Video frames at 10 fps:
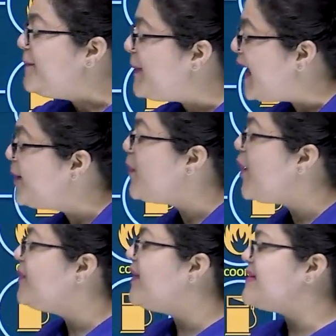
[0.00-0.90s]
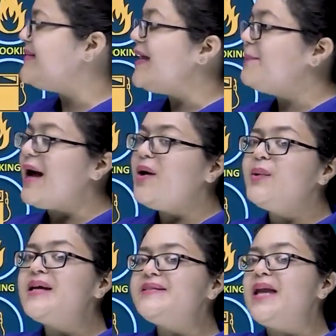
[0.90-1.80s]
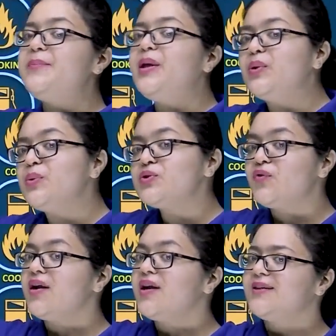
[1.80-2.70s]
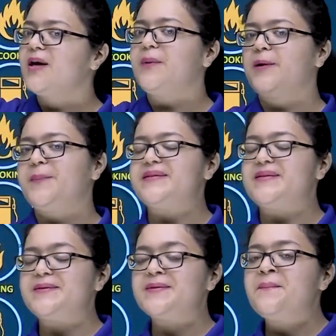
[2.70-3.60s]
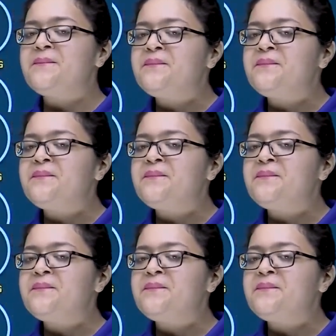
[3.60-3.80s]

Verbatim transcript: the byproducts like biogas can be used for other purposes.